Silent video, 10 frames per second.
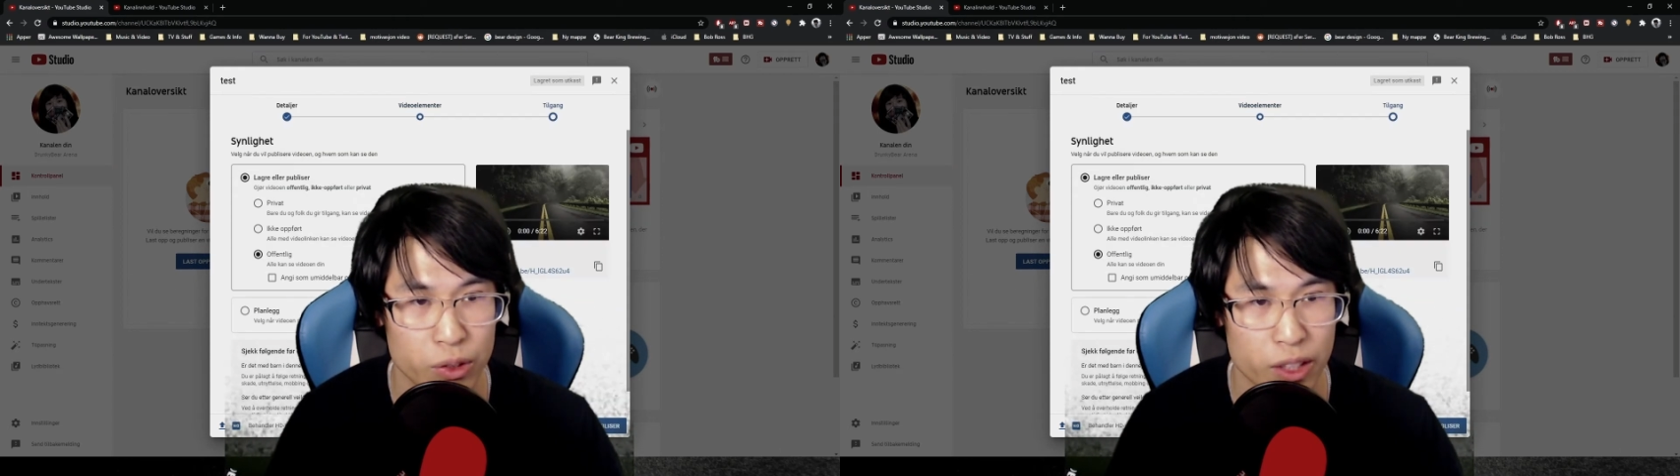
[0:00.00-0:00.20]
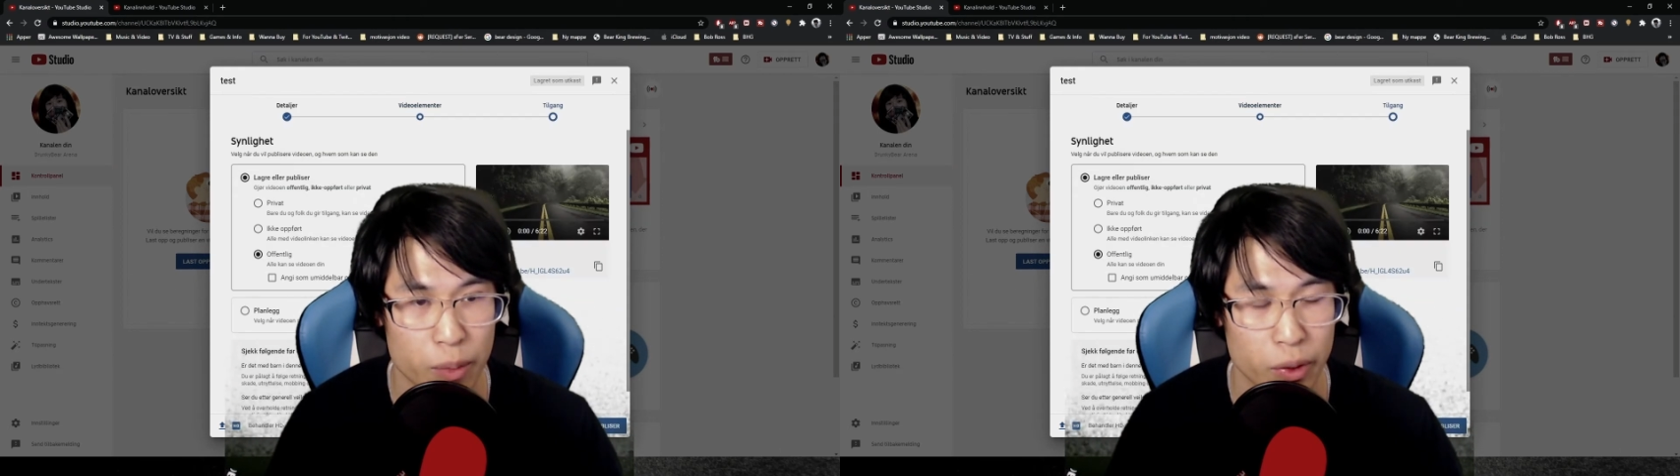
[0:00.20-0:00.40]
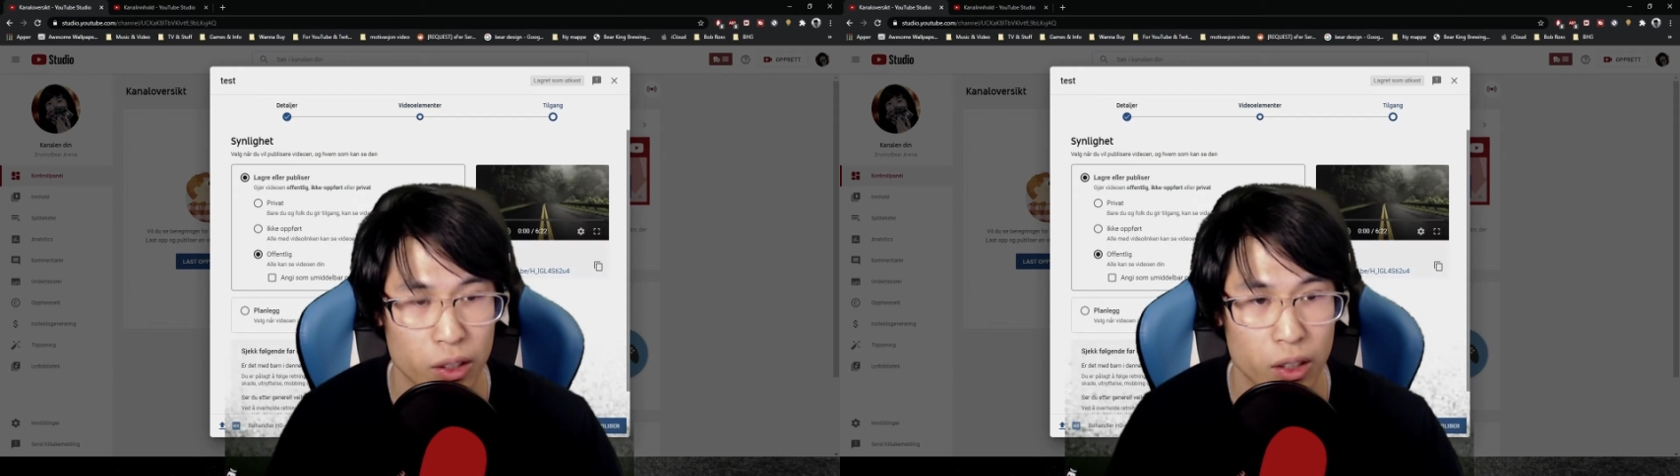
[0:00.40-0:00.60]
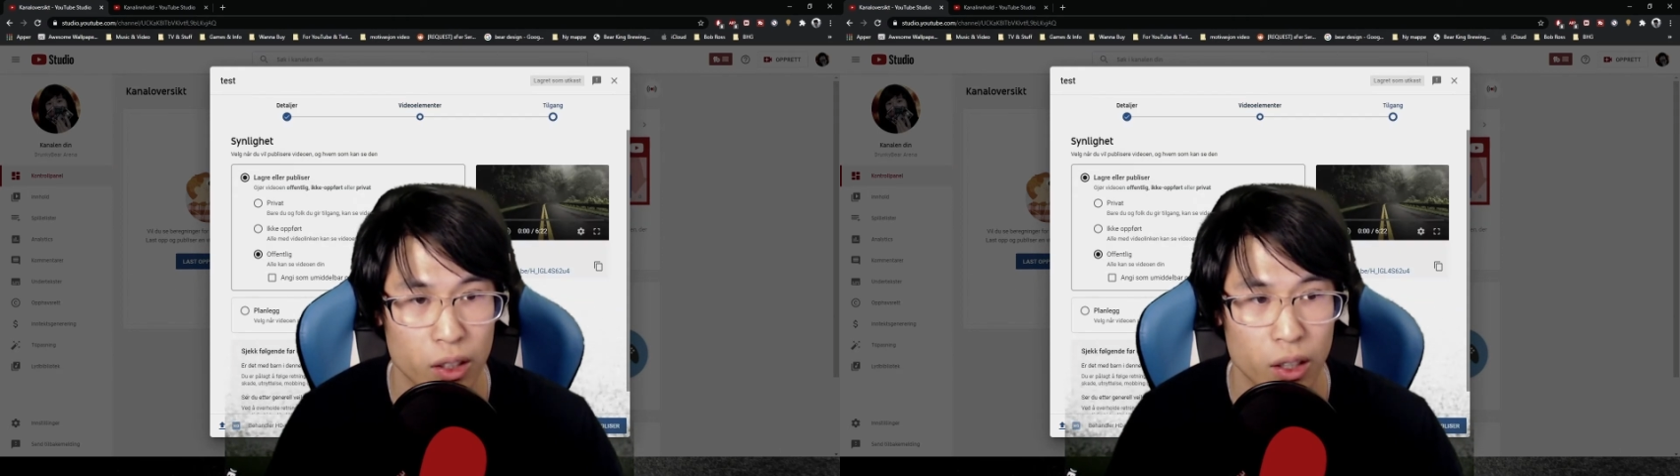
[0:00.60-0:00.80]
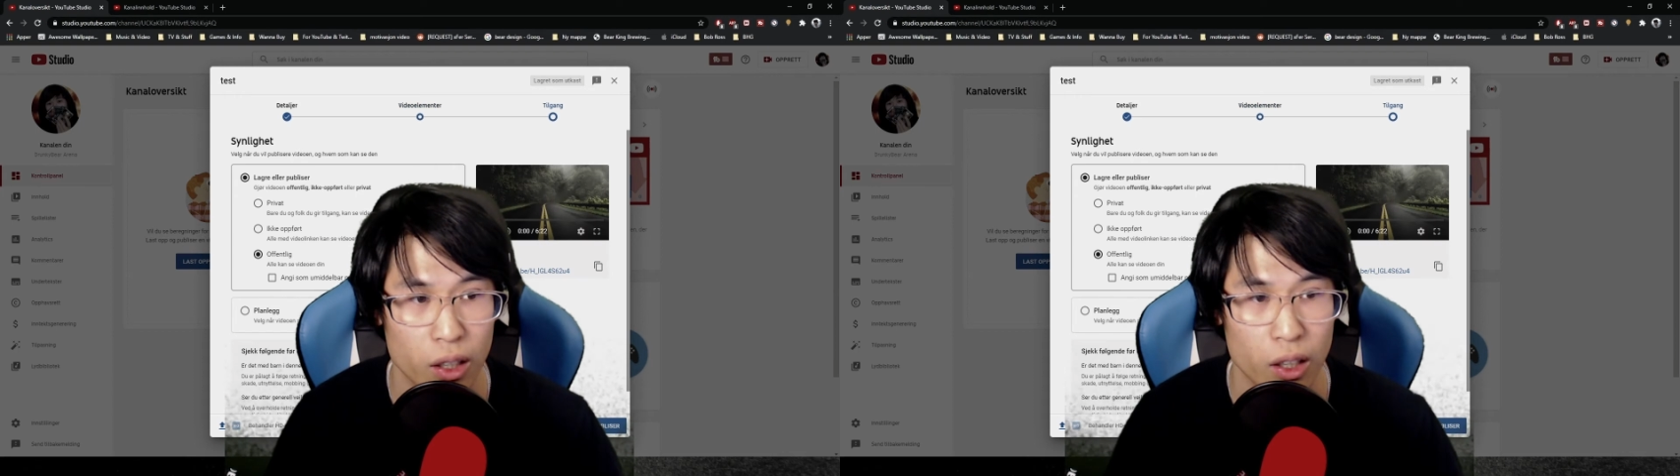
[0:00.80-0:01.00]
step.
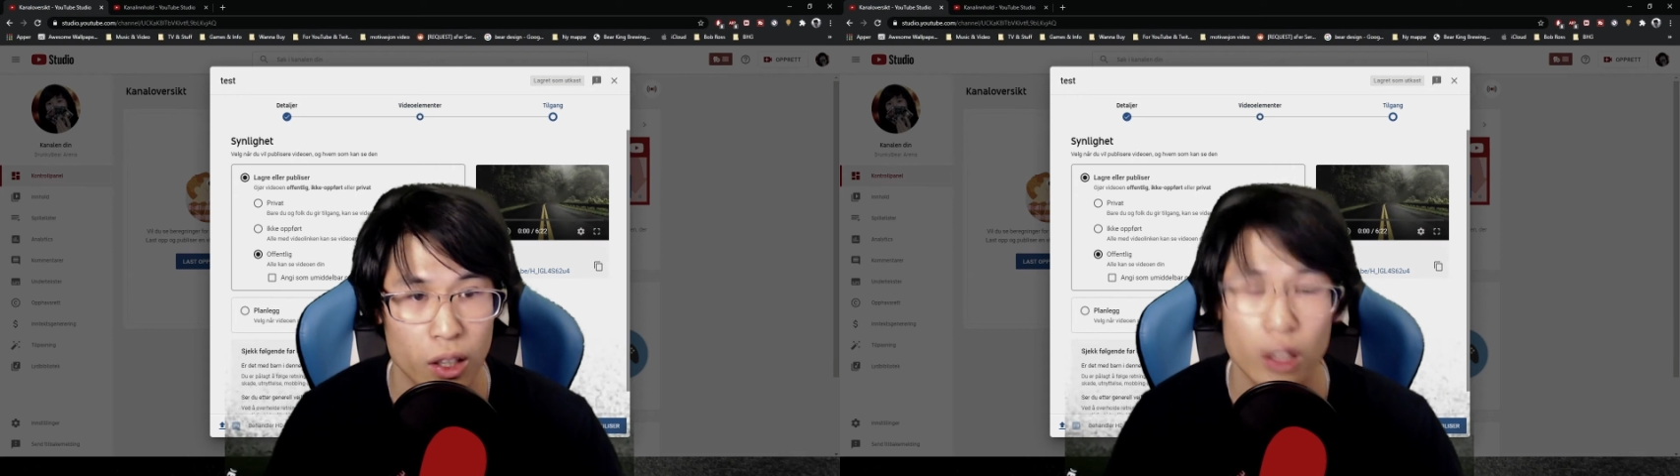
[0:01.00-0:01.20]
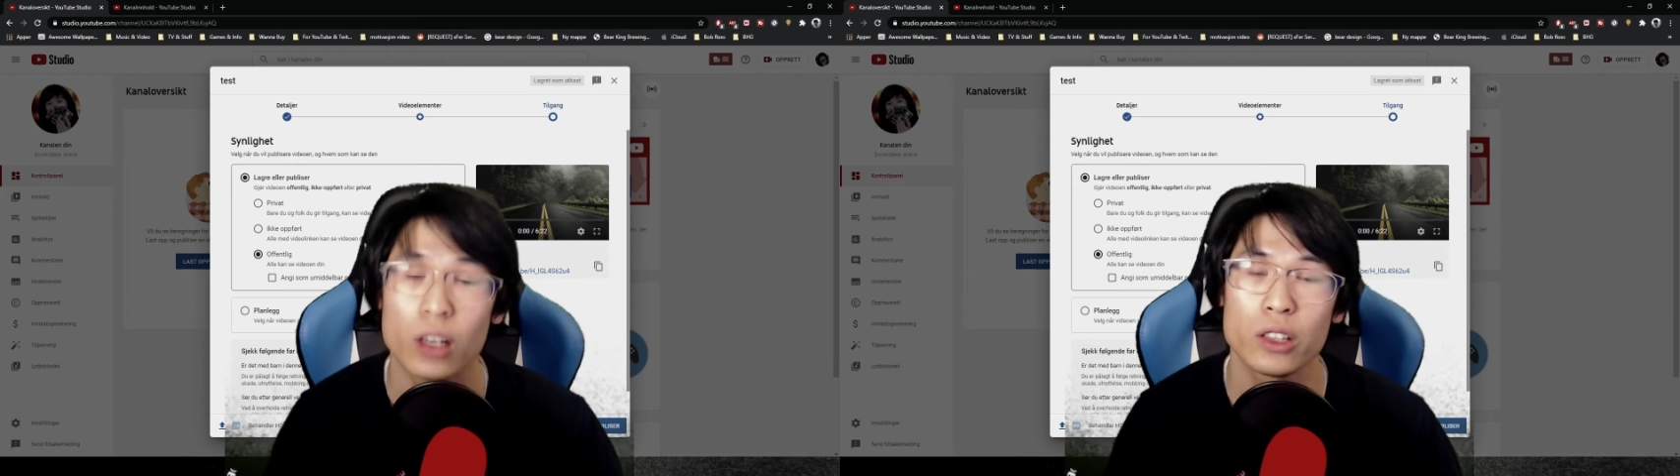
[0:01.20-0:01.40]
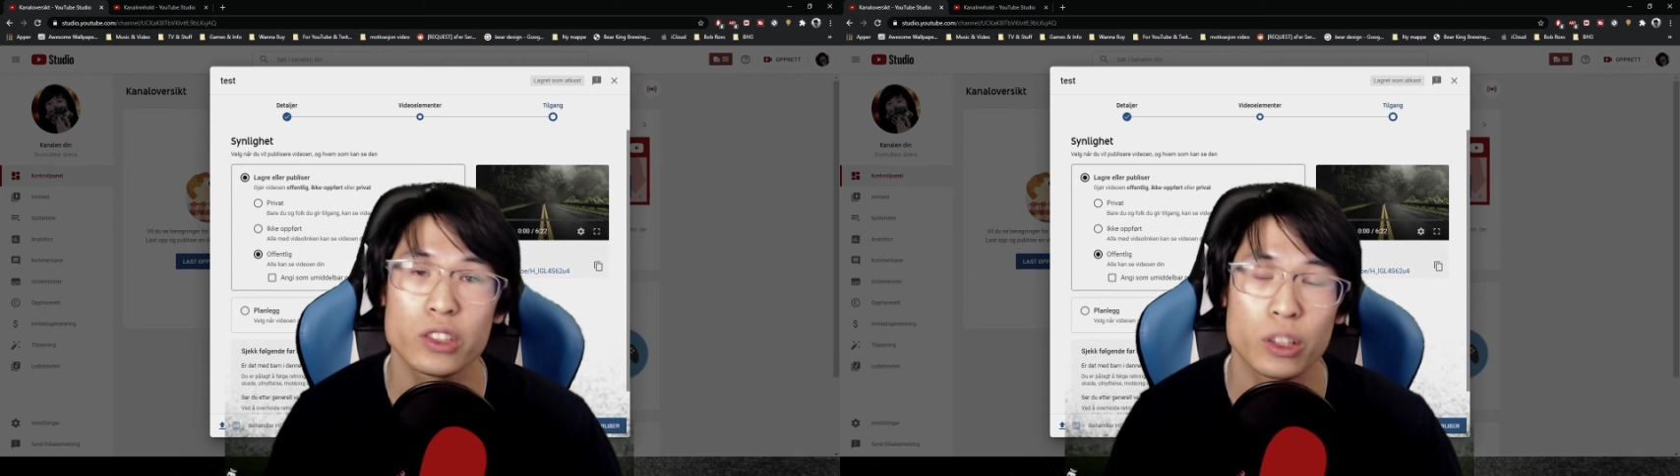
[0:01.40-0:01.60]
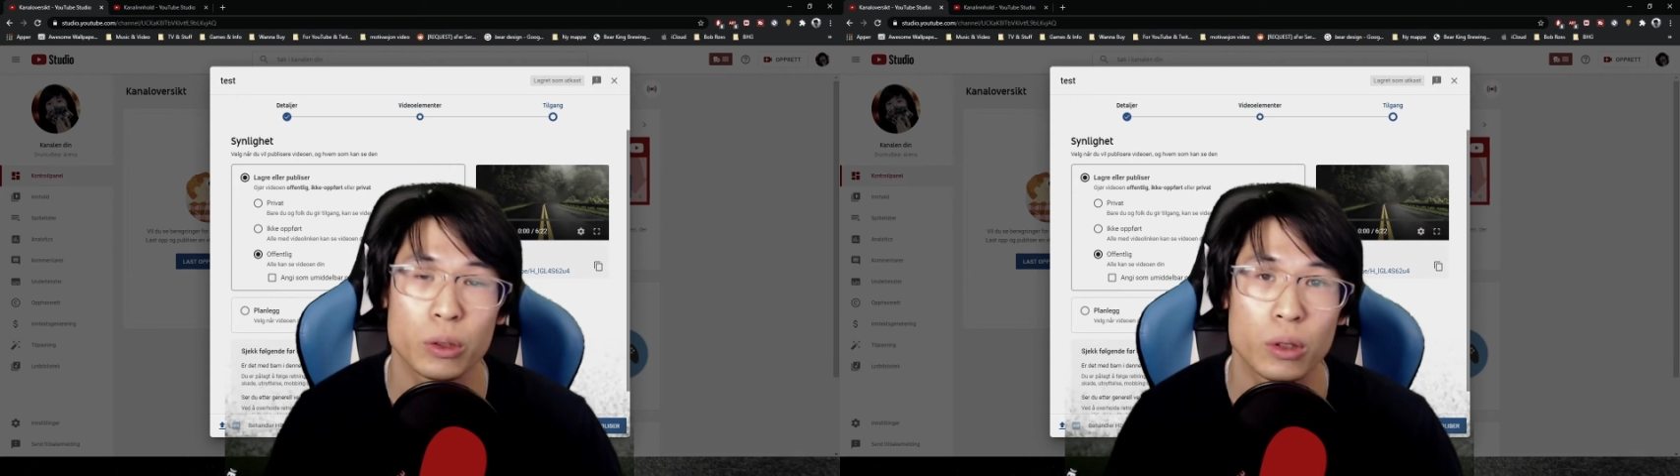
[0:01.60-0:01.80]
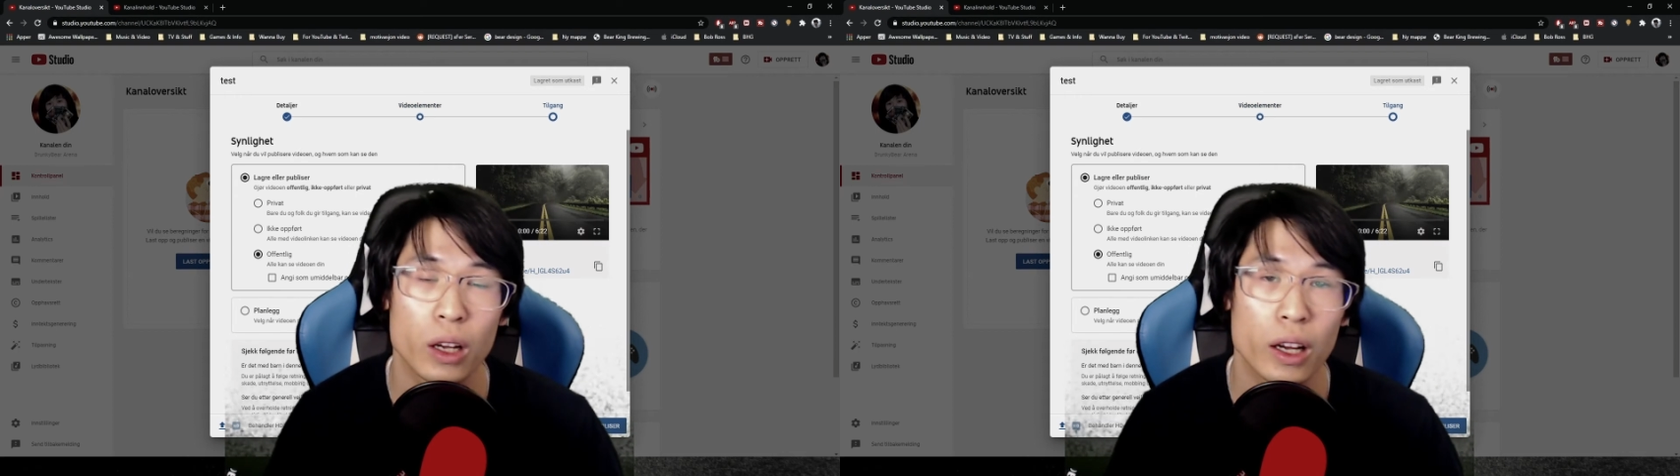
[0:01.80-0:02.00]
Also,